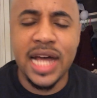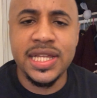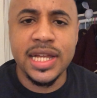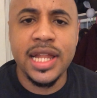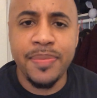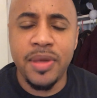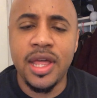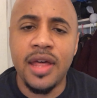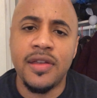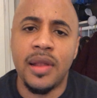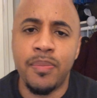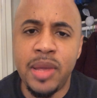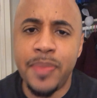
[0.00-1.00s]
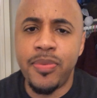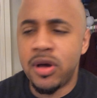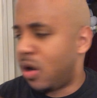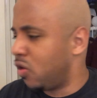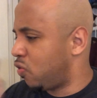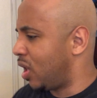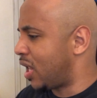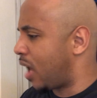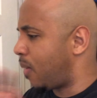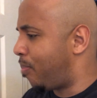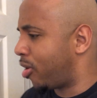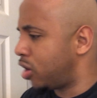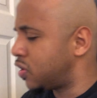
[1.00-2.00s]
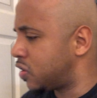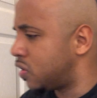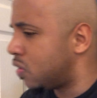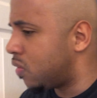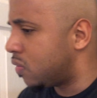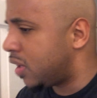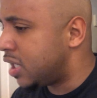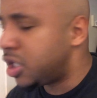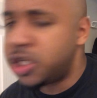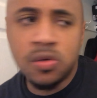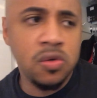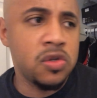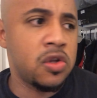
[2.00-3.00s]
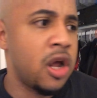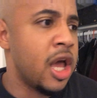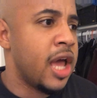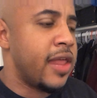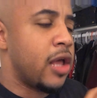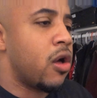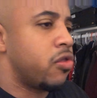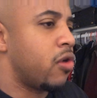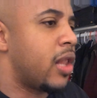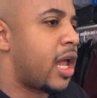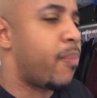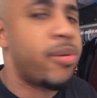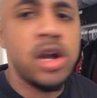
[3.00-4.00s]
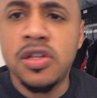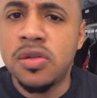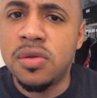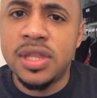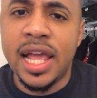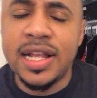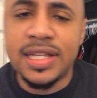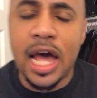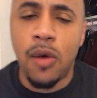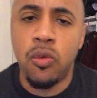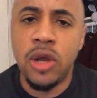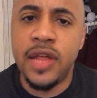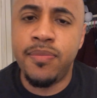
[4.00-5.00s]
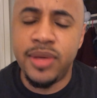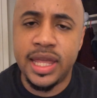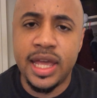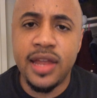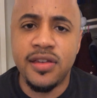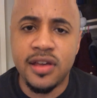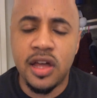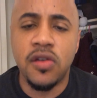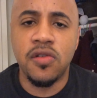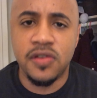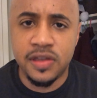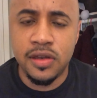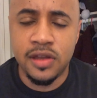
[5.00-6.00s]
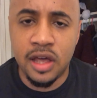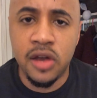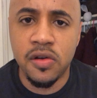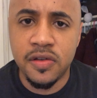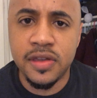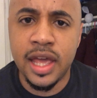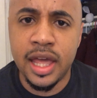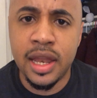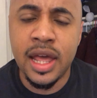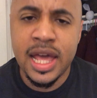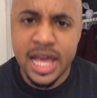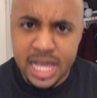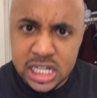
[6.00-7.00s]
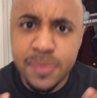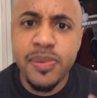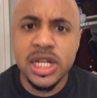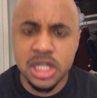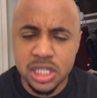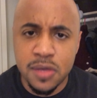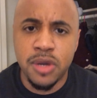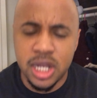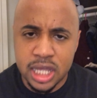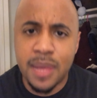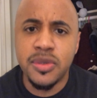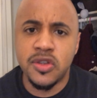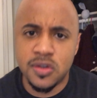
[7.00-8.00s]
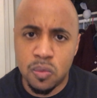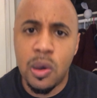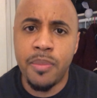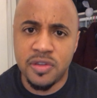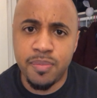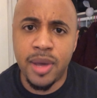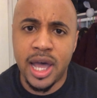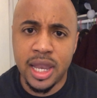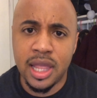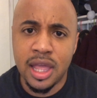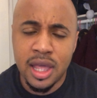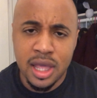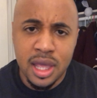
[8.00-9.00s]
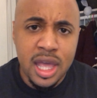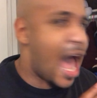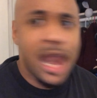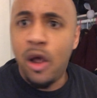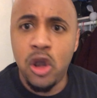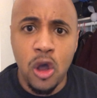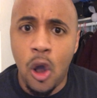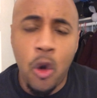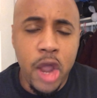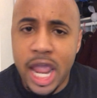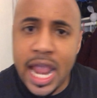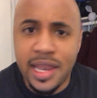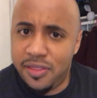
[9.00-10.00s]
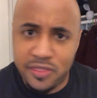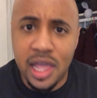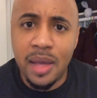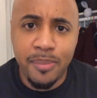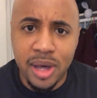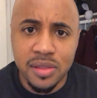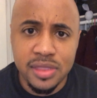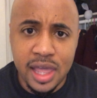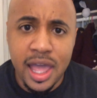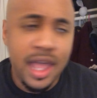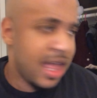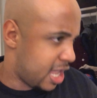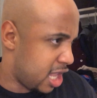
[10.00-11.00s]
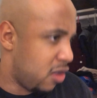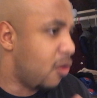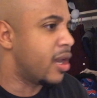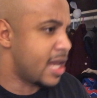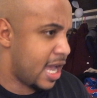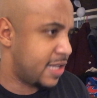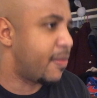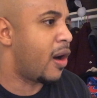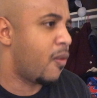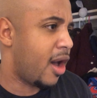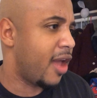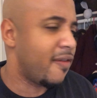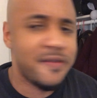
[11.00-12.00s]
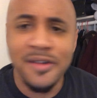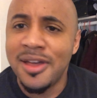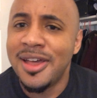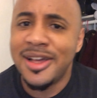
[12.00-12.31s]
I say that because people go through a lot of personal issues or they go through a lot of personal things I wouldn't even begin to, under to understand, especially when it comes to the woman's body. I don't know anything about that. And you can ask my wife.